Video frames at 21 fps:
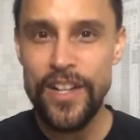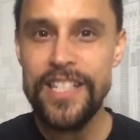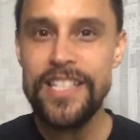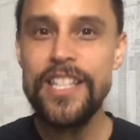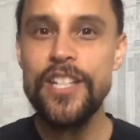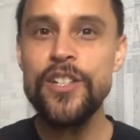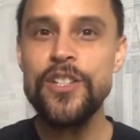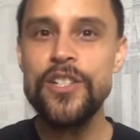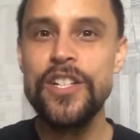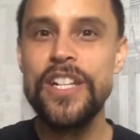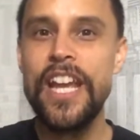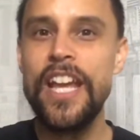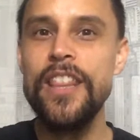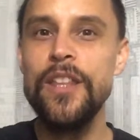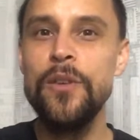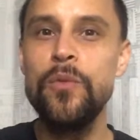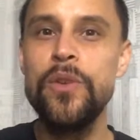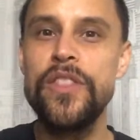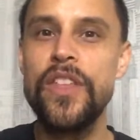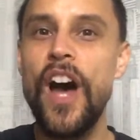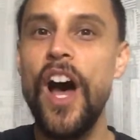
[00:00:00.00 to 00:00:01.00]
as they're together
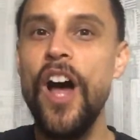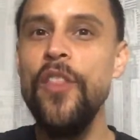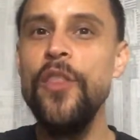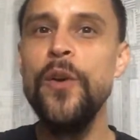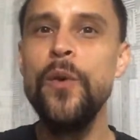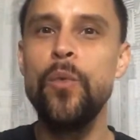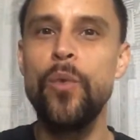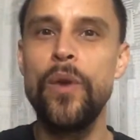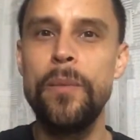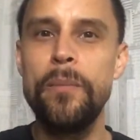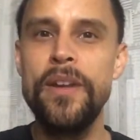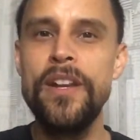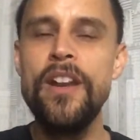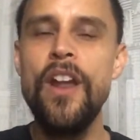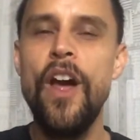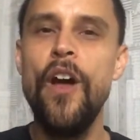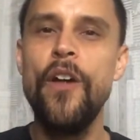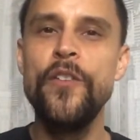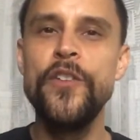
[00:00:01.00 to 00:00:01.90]
with other women,